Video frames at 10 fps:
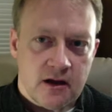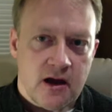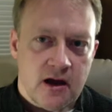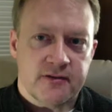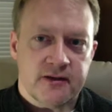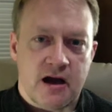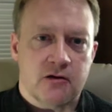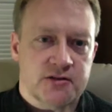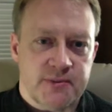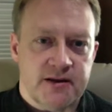the
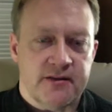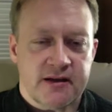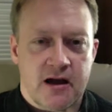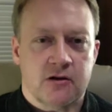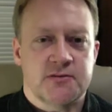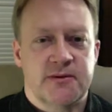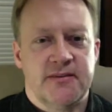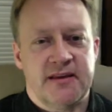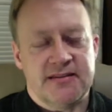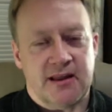congressman, and the congressman
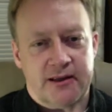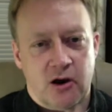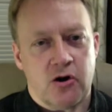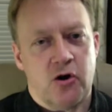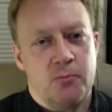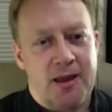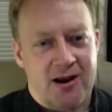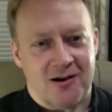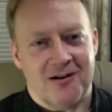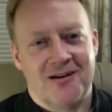then telling our own
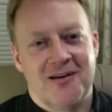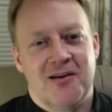mayor